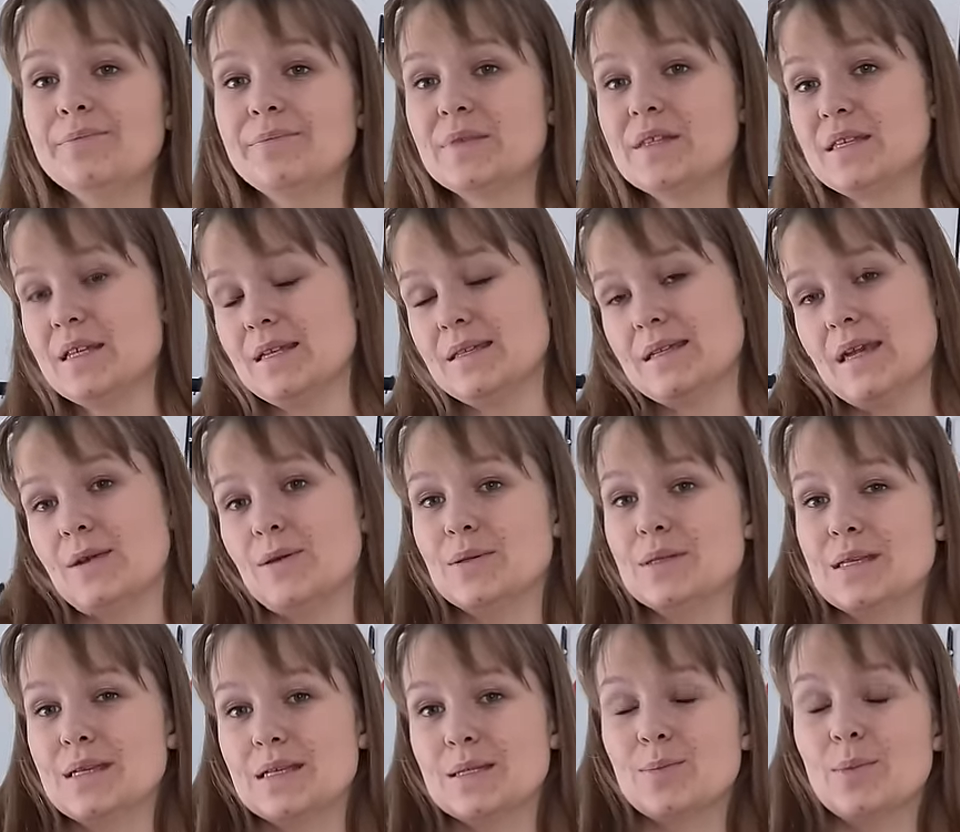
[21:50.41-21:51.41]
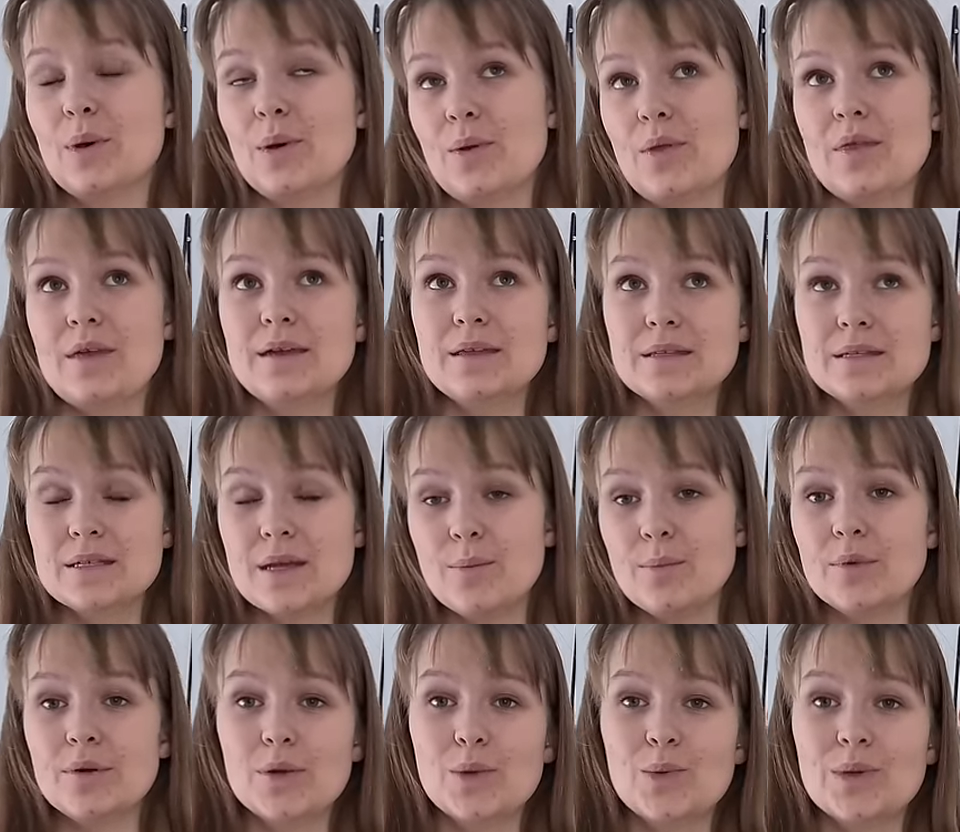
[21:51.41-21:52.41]
since I use this both in
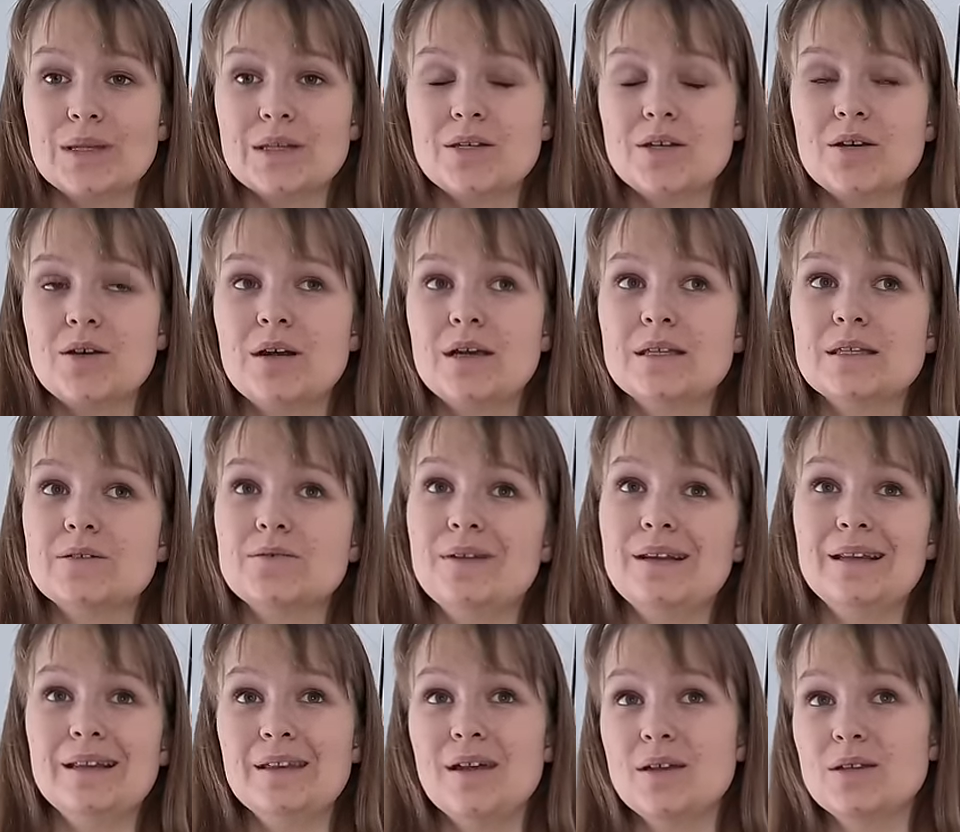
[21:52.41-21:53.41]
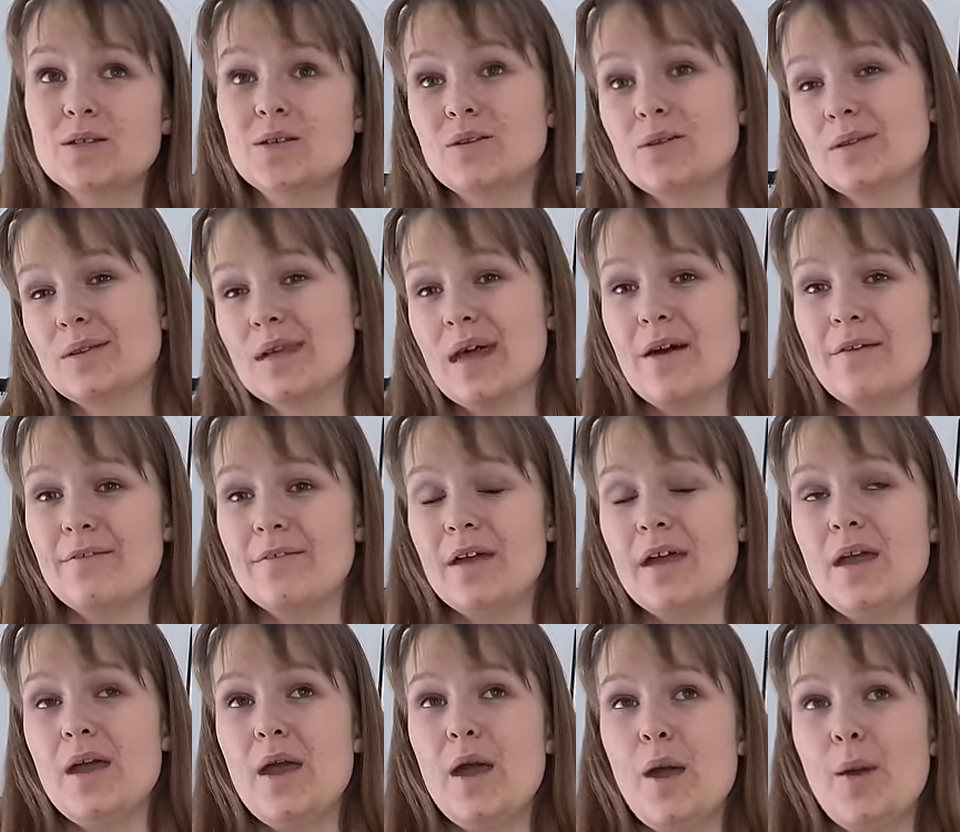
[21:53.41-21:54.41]
summer and winter, it's really nice to not have
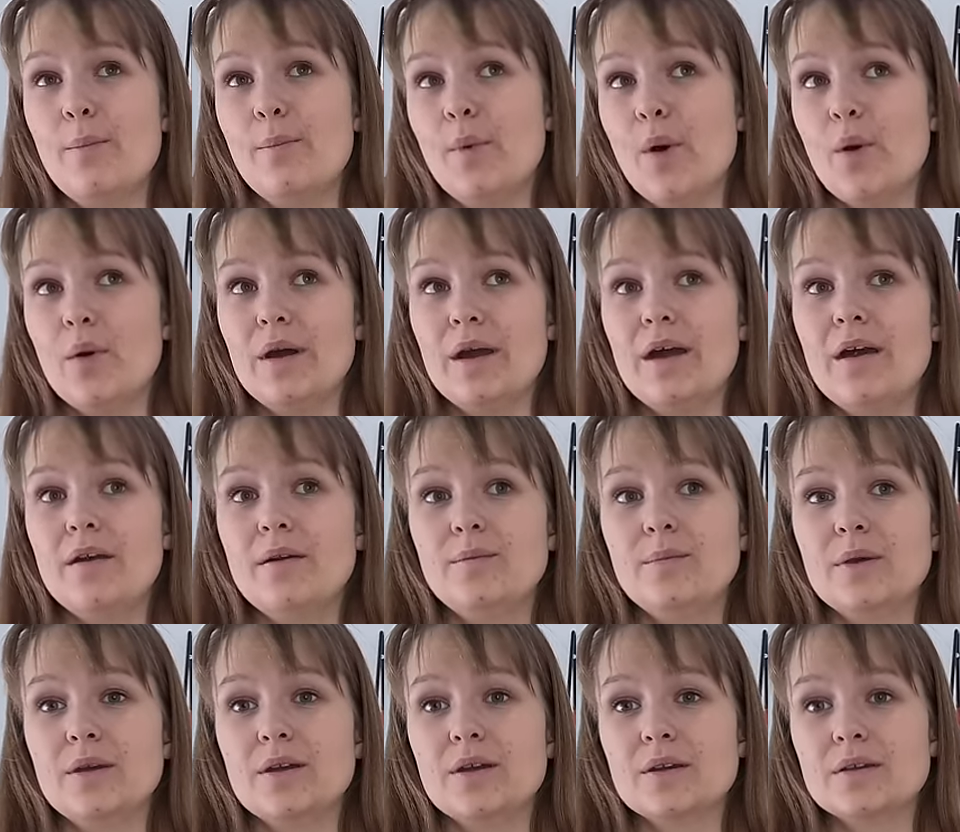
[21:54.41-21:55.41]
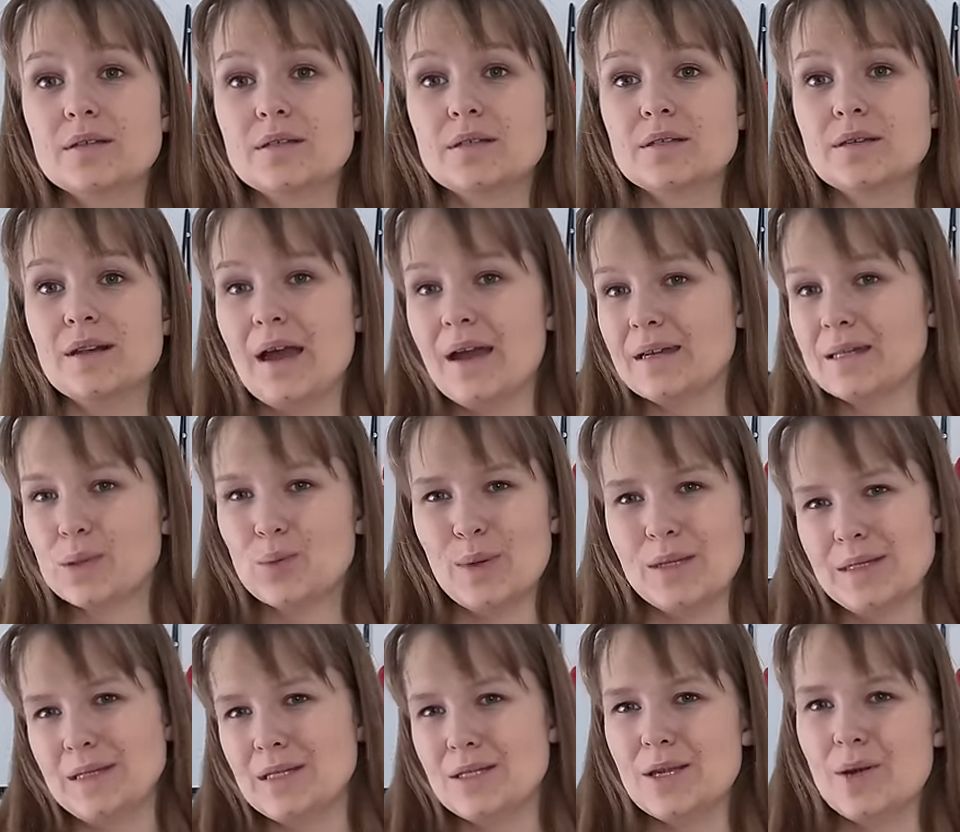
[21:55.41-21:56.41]
mohair, because like
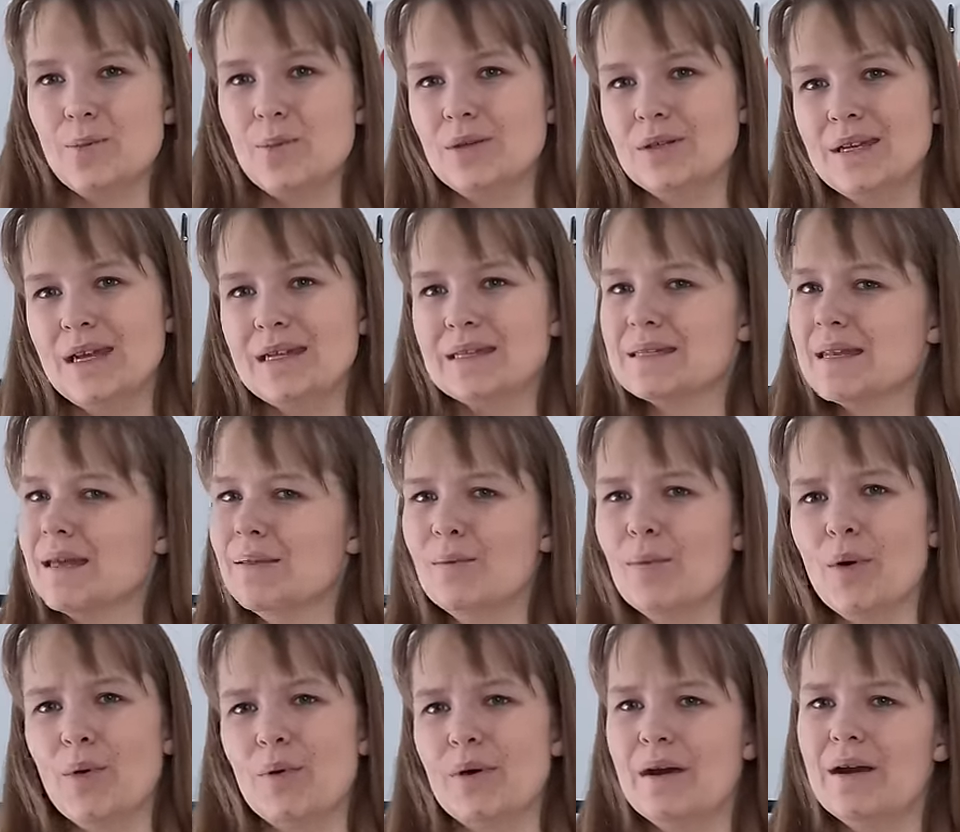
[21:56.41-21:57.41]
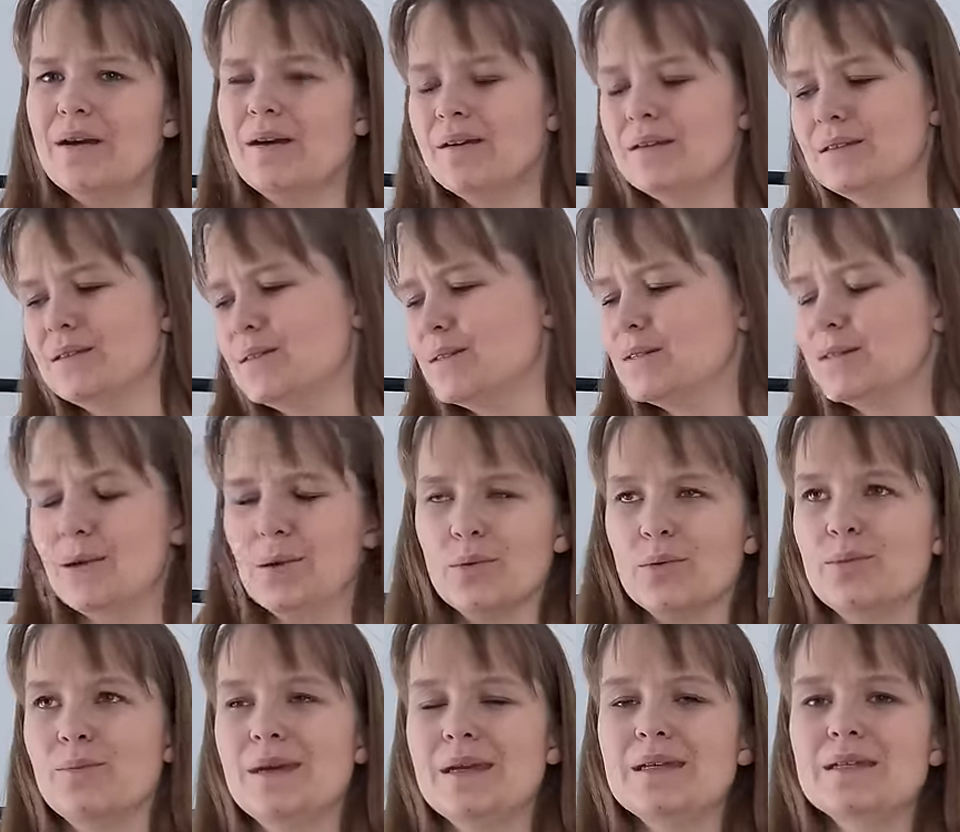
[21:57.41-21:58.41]
sweaty summer days and mohair
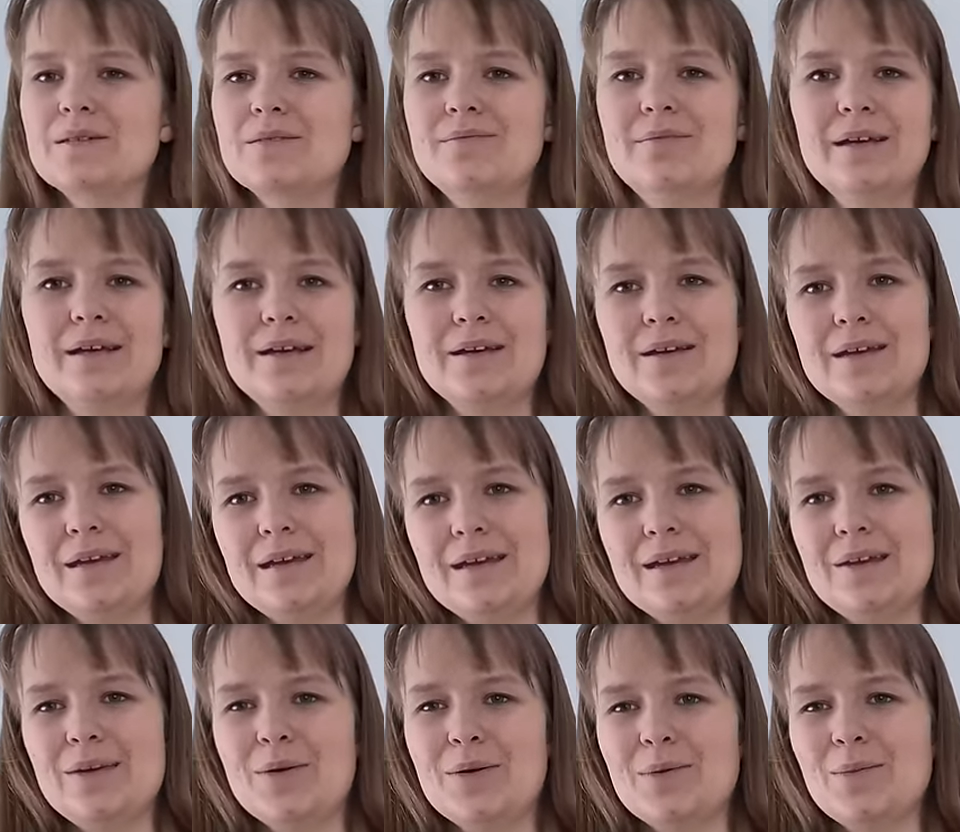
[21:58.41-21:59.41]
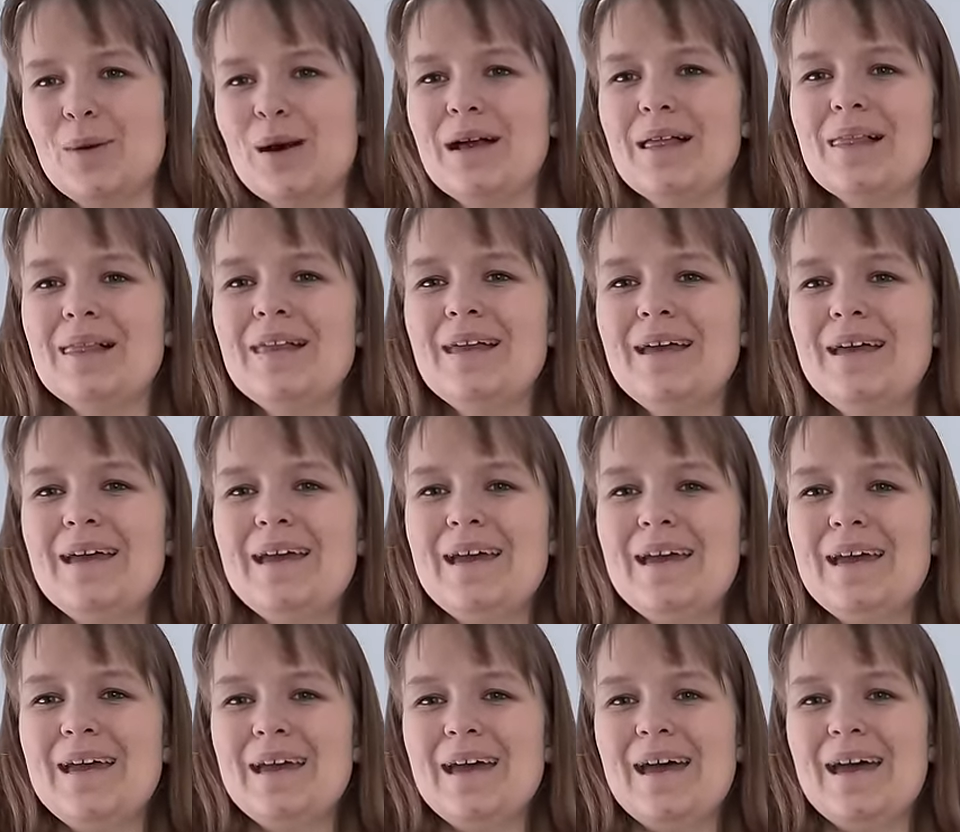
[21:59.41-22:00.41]
don't mix really well.
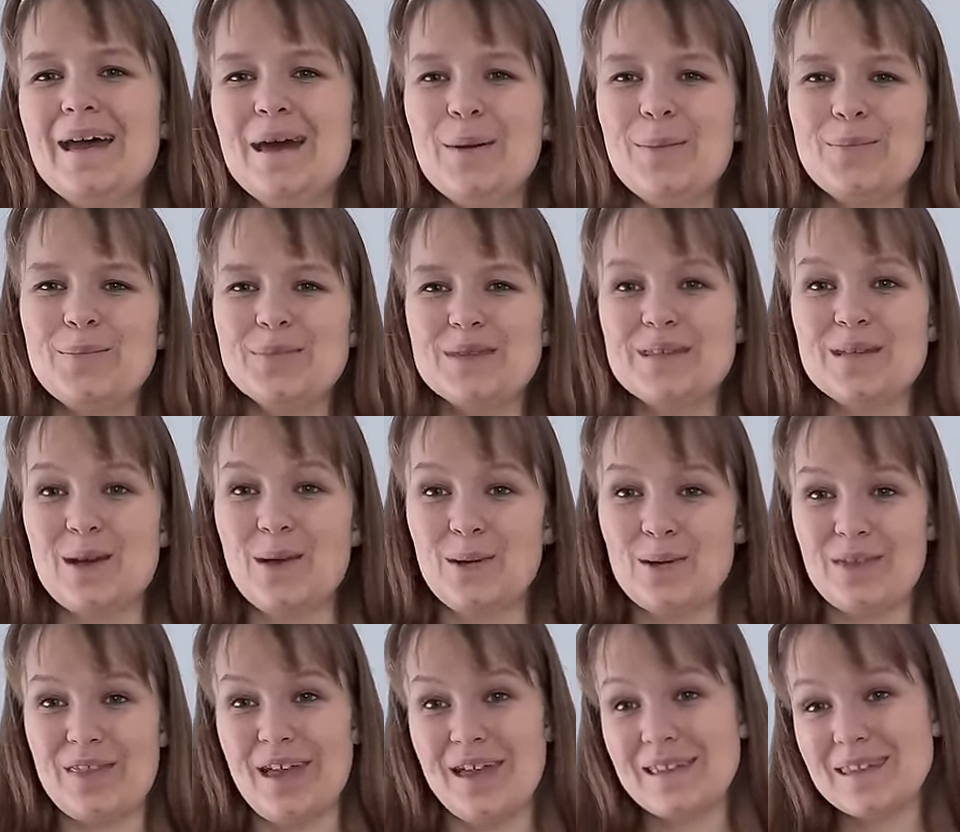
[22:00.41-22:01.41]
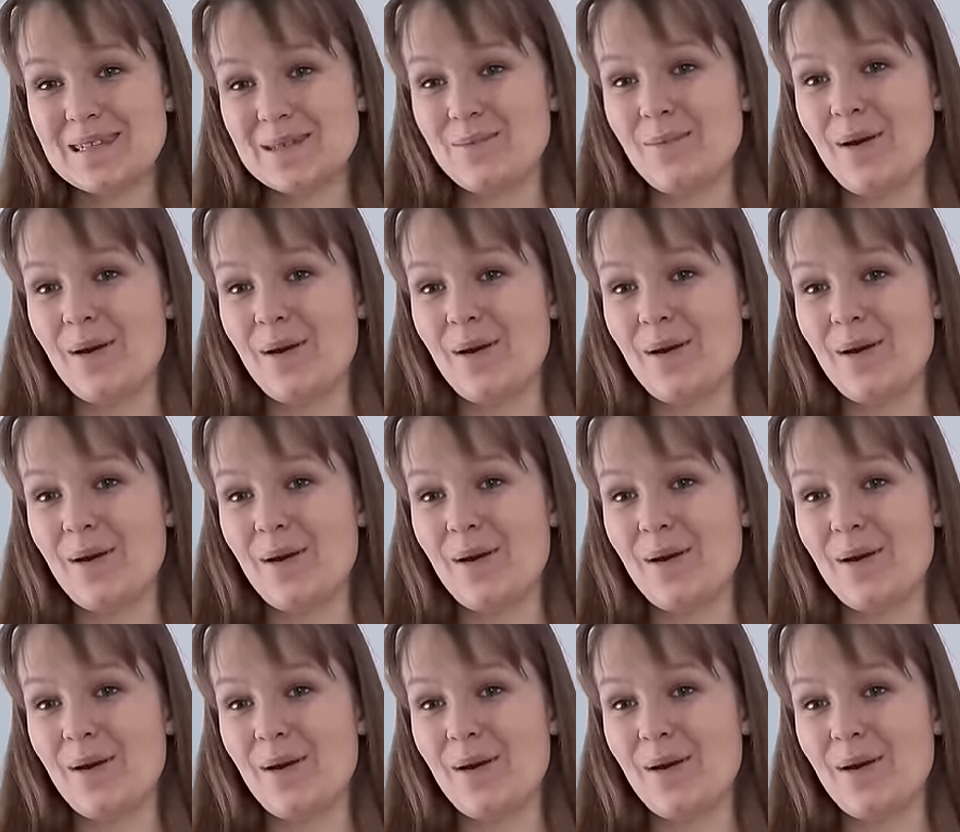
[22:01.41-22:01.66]
So that's